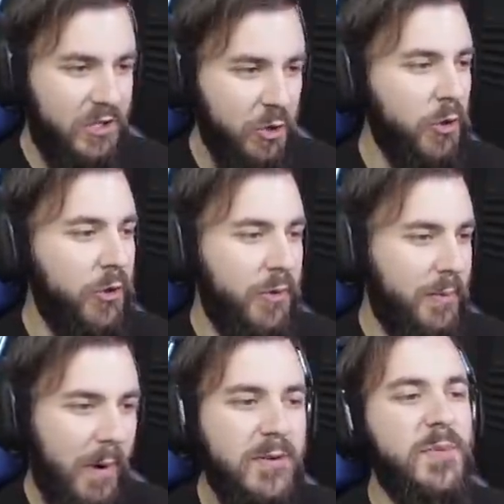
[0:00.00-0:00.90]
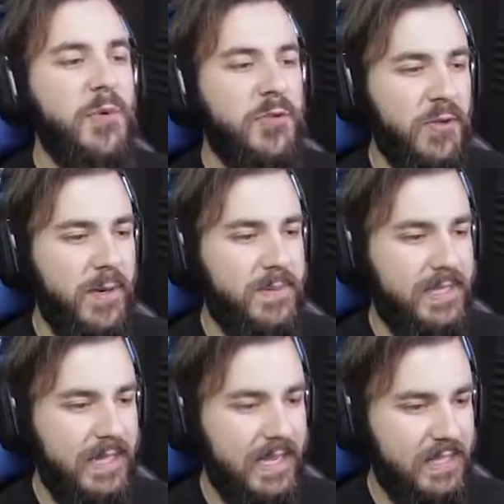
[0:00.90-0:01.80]
do multiple
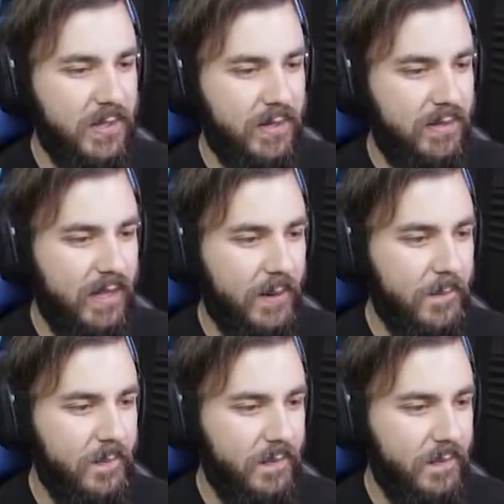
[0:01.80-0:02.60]
trips and that sort of thing.